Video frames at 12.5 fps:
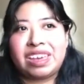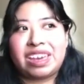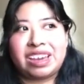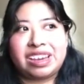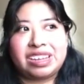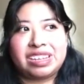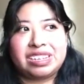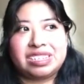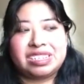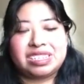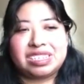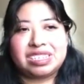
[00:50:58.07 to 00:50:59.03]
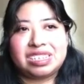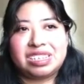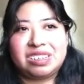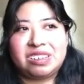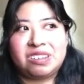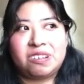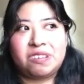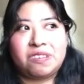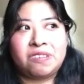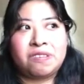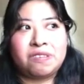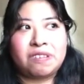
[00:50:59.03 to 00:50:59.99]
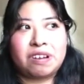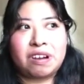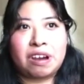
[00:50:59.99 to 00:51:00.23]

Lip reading: And, you know,